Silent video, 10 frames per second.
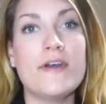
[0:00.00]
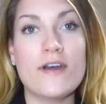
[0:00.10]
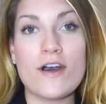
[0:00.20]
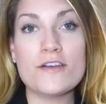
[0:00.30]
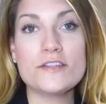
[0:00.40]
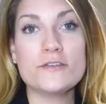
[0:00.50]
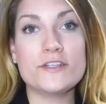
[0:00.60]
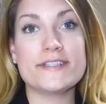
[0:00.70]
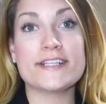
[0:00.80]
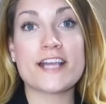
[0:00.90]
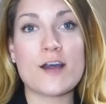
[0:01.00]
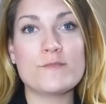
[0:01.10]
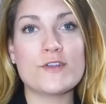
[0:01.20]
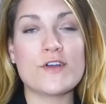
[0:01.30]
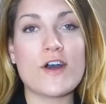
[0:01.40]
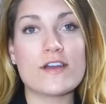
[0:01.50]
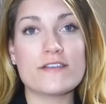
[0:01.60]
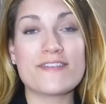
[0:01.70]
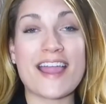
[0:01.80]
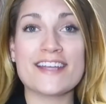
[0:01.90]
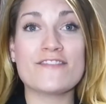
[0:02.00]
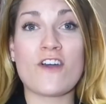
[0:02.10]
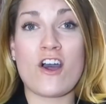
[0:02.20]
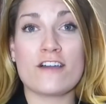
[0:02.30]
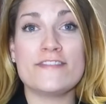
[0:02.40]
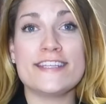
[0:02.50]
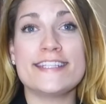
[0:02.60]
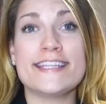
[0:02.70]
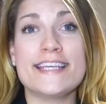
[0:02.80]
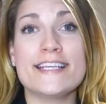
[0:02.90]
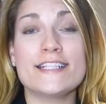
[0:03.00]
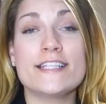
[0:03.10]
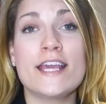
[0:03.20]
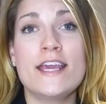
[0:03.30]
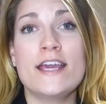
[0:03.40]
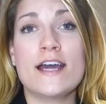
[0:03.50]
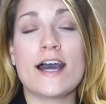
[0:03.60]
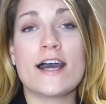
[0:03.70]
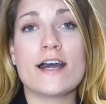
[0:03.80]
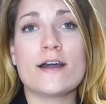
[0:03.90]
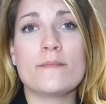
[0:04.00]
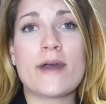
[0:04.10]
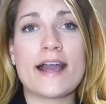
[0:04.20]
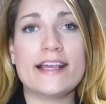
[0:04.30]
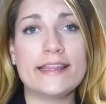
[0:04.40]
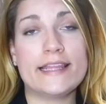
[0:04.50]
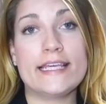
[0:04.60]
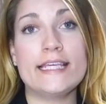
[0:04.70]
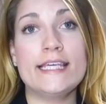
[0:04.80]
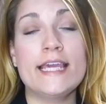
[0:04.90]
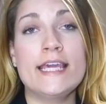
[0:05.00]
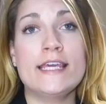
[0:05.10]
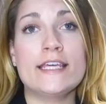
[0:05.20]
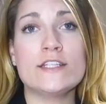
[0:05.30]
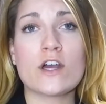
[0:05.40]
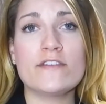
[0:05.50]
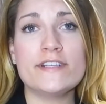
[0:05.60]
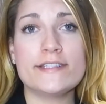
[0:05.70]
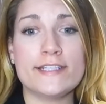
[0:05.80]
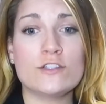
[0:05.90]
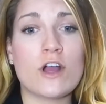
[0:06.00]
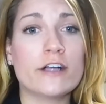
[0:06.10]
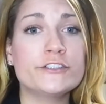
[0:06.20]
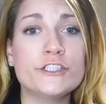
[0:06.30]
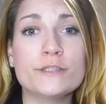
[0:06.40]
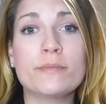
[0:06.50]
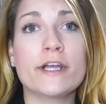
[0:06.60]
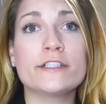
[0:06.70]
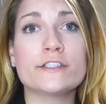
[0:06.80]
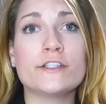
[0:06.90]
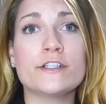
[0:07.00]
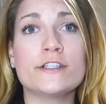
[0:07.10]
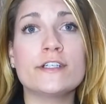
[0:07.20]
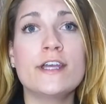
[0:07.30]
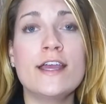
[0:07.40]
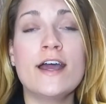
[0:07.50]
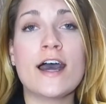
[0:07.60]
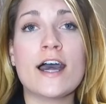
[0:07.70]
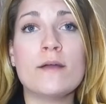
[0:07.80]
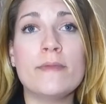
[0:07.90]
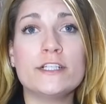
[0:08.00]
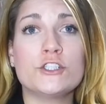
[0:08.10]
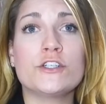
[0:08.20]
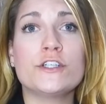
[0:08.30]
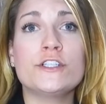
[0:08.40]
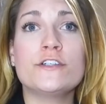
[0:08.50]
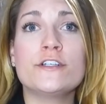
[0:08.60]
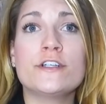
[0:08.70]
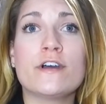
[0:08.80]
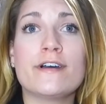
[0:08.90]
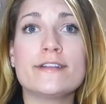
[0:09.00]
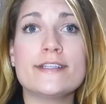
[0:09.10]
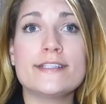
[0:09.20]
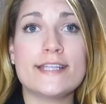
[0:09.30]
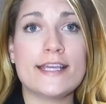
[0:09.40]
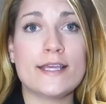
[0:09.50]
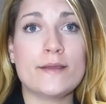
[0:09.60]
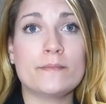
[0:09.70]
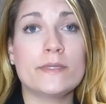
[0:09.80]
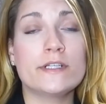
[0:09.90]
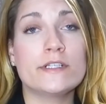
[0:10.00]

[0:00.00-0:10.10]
Also, just a couple of kind of obvious things I think is obviously talk to your partner, make sure you're on the same